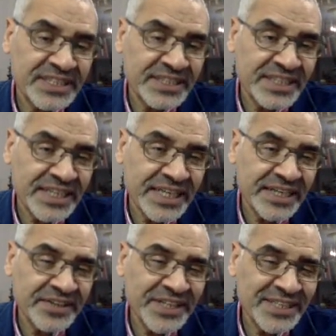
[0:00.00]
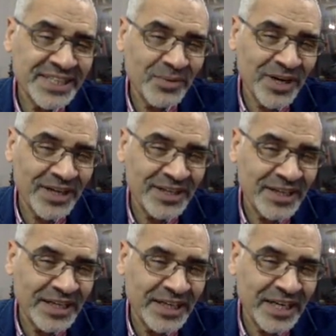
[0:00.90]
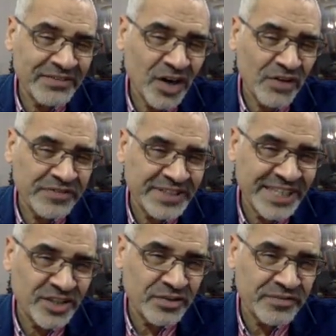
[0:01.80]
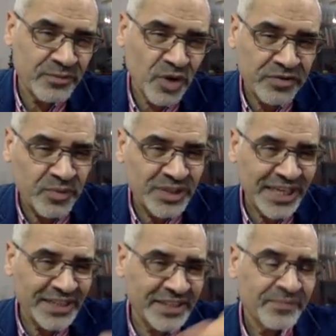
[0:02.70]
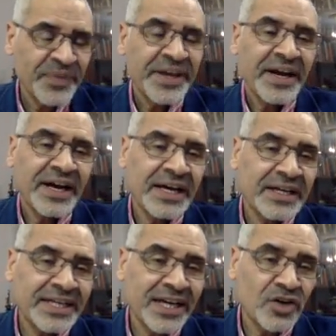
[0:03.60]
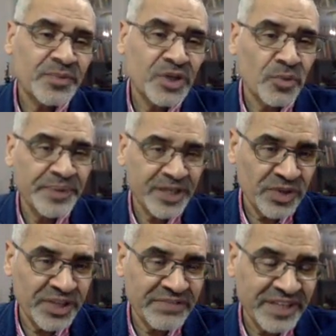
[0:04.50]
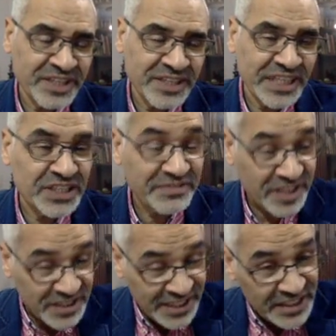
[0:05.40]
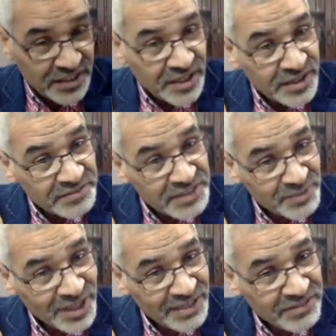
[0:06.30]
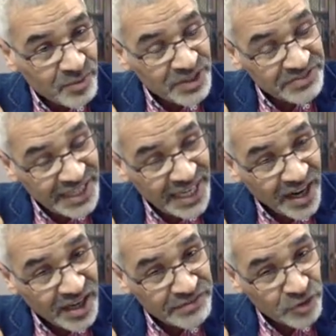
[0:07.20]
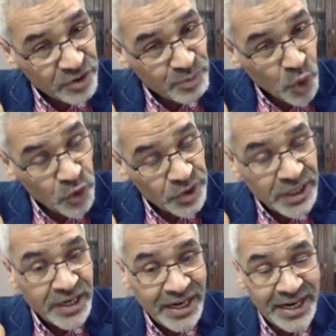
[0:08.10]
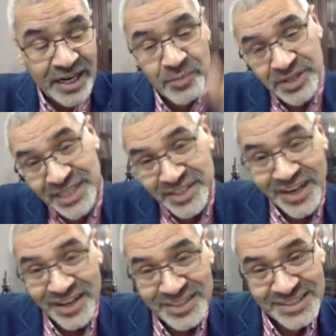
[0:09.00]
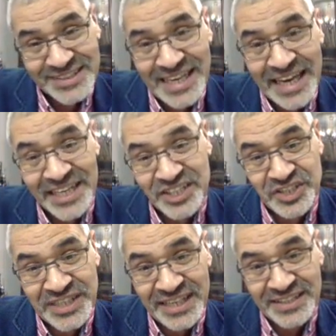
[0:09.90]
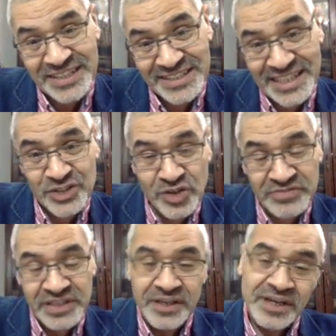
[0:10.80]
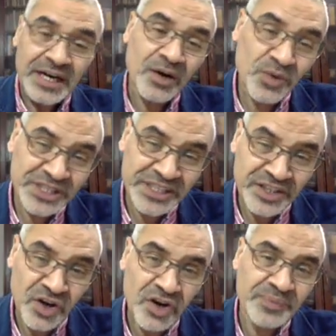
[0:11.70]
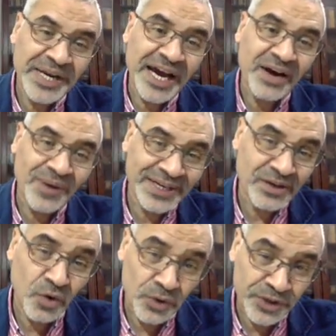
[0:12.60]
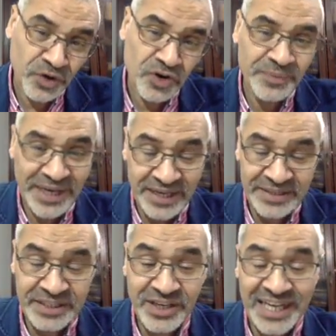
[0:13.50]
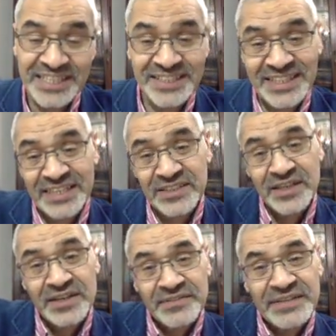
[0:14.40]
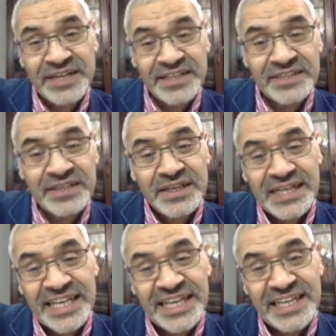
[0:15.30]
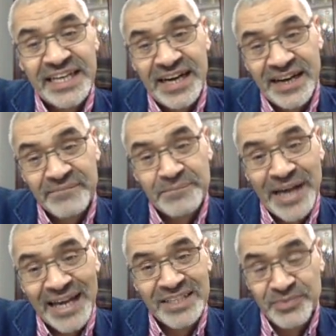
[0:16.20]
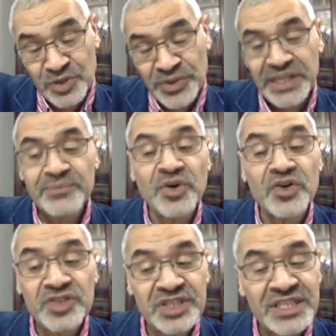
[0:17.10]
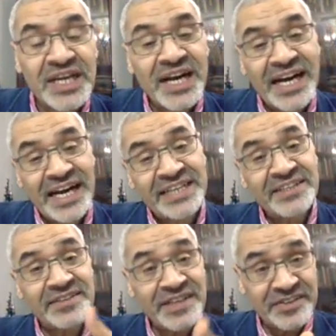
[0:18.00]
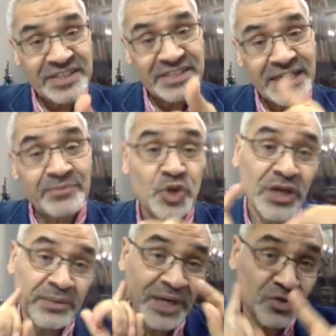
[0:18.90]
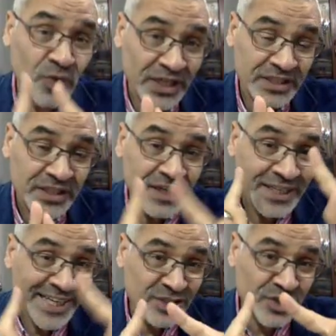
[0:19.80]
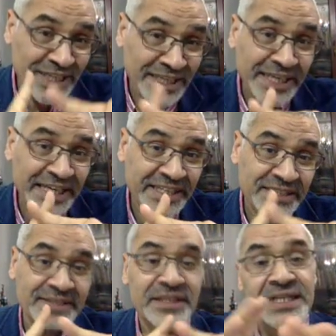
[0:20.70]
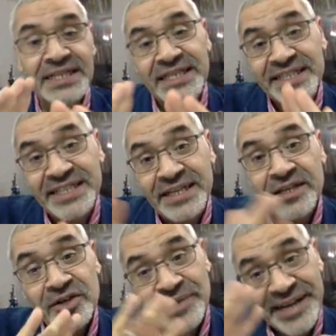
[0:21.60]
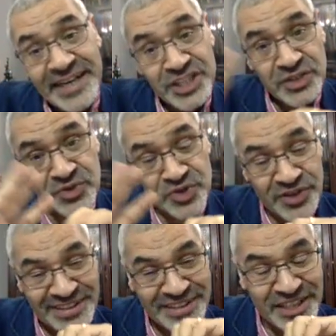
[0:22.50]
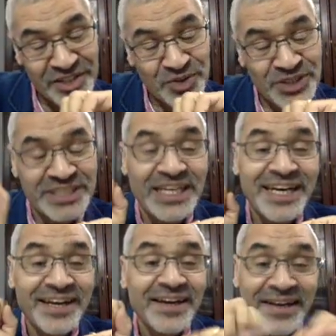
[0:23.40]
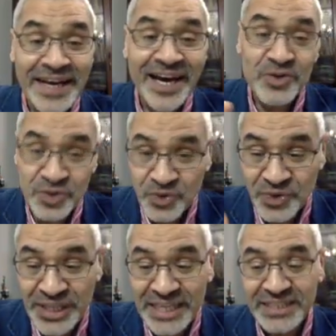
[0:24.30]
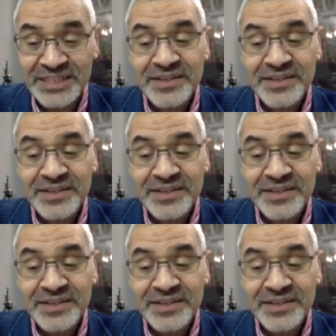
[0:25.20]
this similar level of fertility or of mortality cannot be compared first stage. The first stage, similar level, was very high for both, but in the last stage, that the stage of Western Europe now and all Europe, the United States, there is a balance between births and deaths. I'm talking about what? Natural increase. Migration was not introduced till now to this